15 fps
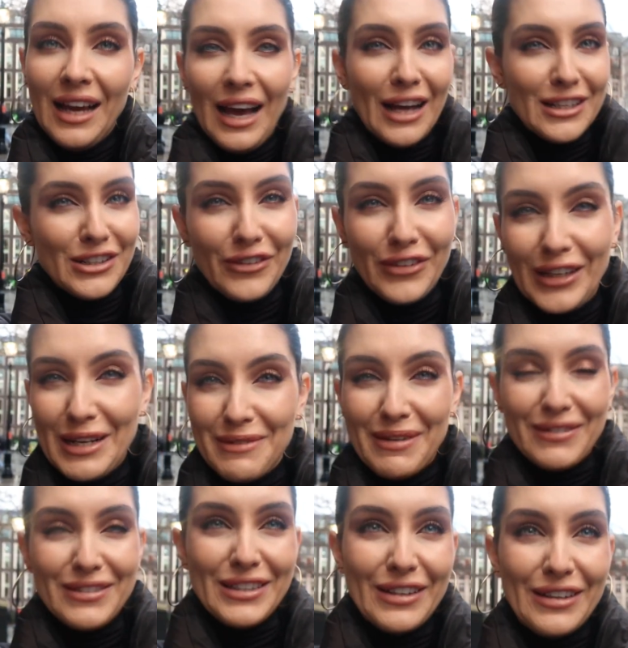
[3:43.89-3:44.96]
I don't know if you're going to be
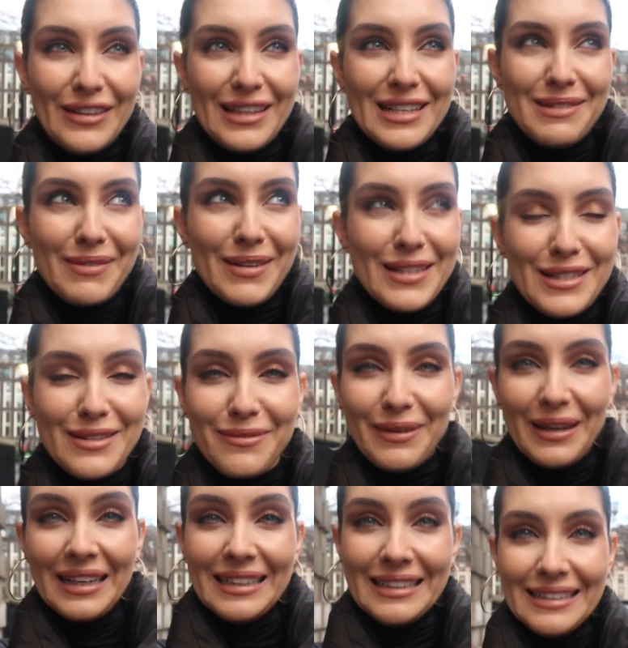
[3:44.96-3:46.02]
able to hear this because the
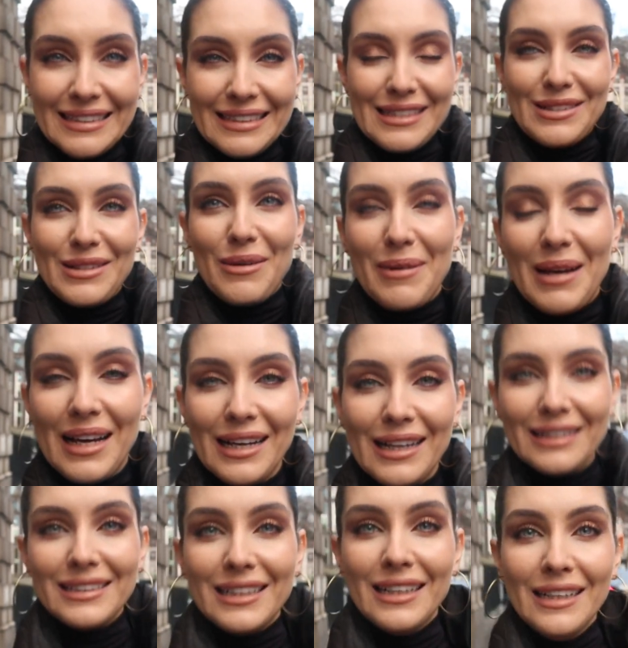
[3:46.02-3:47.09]
wind is so
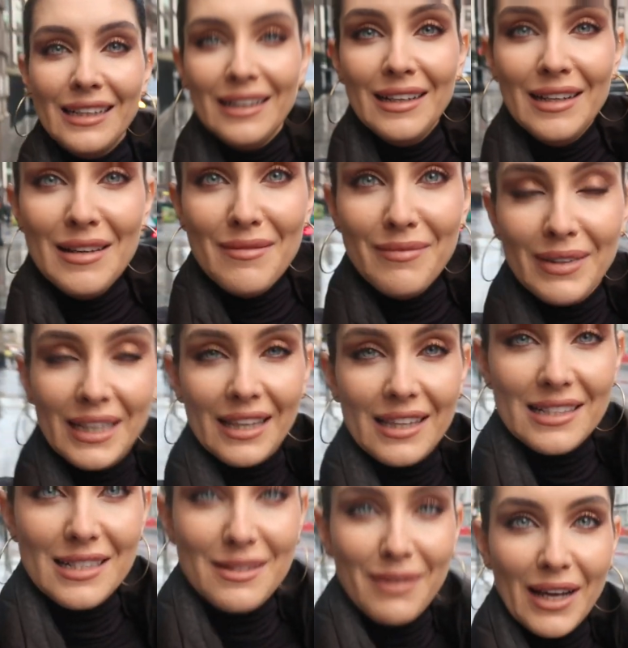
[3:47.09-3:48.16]
bad but yeah
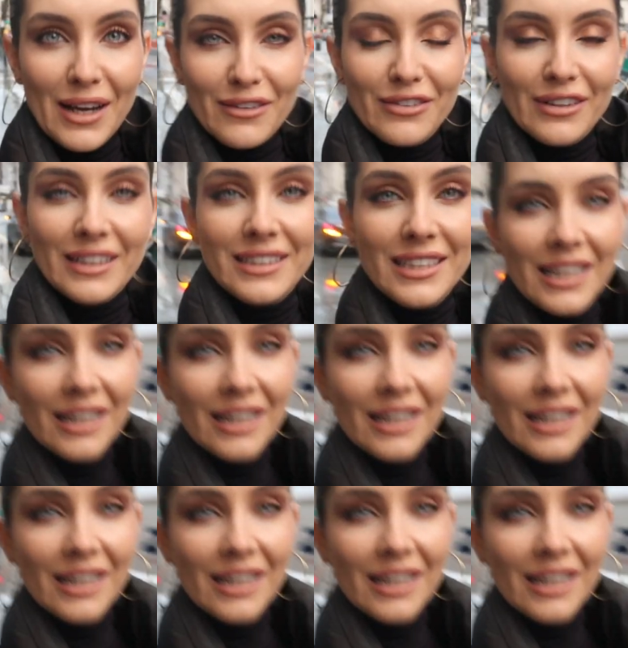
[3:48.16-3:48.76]
this is my outfit